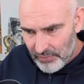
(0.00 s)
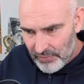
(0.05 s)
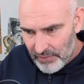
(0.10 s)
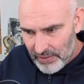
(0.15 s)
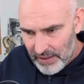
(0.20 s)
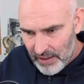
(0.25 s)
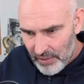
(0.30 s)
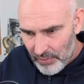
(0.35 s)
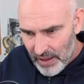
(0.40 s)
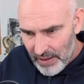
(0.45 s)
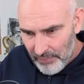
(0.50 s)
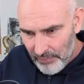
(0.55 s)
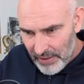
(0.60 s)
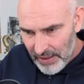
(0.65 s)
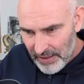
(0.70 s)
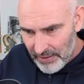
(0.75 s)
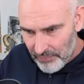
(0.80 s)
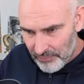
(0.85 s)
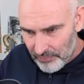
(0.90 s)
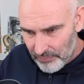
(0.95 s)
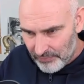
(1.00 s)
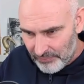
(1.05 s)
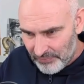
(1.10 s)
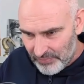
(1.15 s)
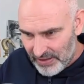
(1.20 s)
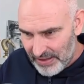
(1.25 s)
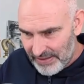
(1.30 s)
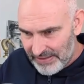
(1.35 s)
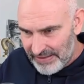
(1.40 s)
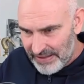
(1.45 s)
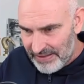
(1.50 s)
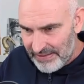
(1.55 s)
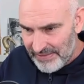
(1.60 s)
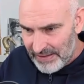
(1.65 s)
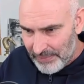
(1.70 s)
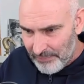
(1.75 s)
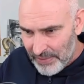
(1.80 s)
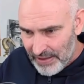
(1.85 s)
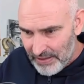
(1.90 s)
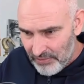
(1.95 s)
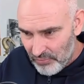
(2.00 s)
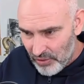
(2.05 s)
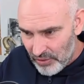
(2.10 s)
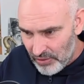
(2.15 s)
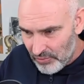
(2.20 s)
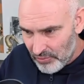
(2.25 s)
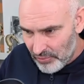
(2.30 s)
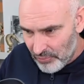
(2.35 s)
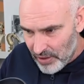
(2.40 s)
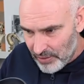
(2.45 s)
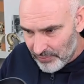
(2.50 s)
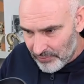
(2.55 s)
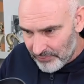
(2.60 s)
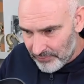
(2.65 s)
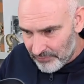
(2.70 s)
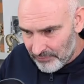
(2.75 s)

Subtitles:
Now I play g6, he plays rook to e1.